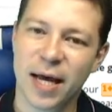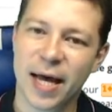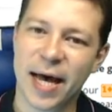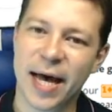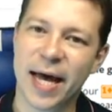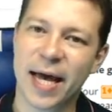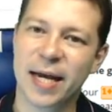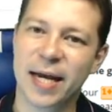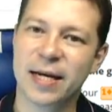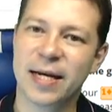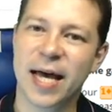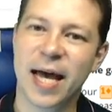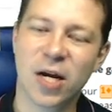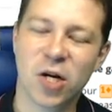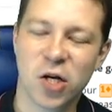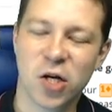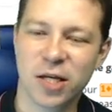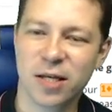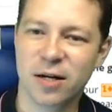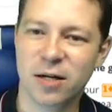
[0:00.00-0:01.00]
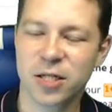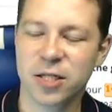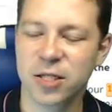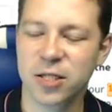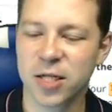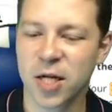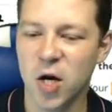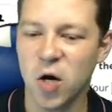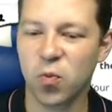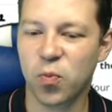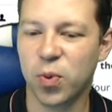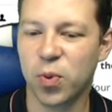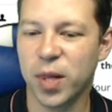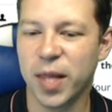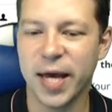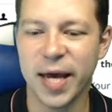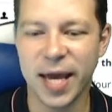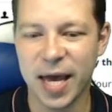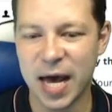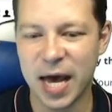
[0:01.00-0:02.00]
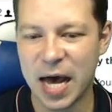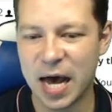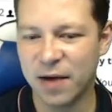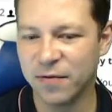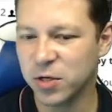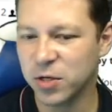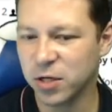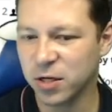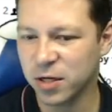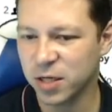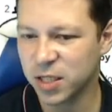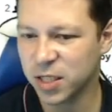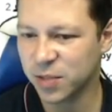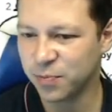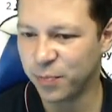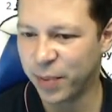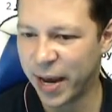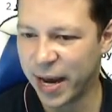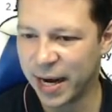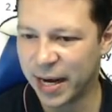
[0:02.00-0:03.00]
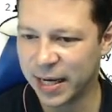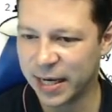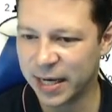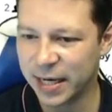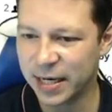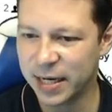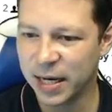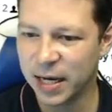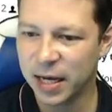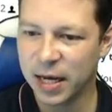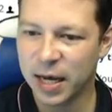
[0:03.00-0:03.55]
and actually there is no play after a spade lead.